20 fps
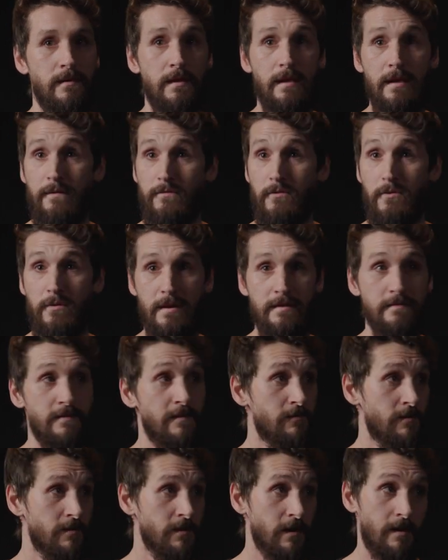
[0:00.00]
Have you guys
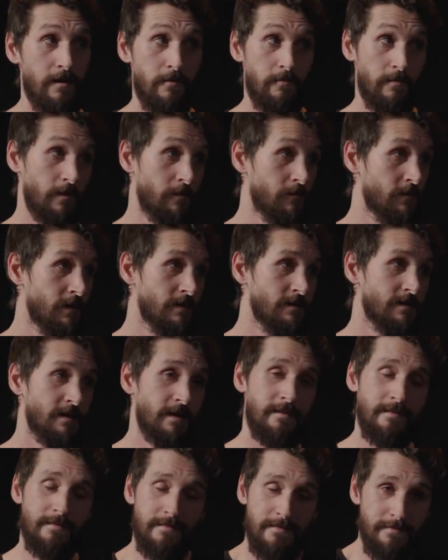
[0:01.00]
ever? I don't know.
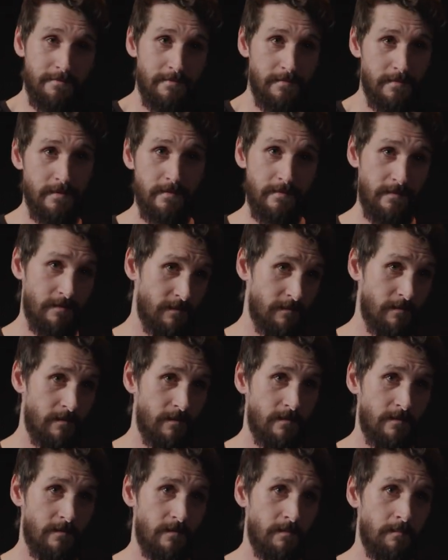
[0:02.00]

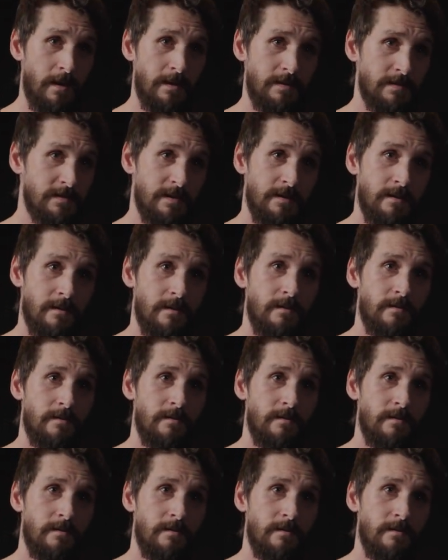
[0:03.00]
It's amazing.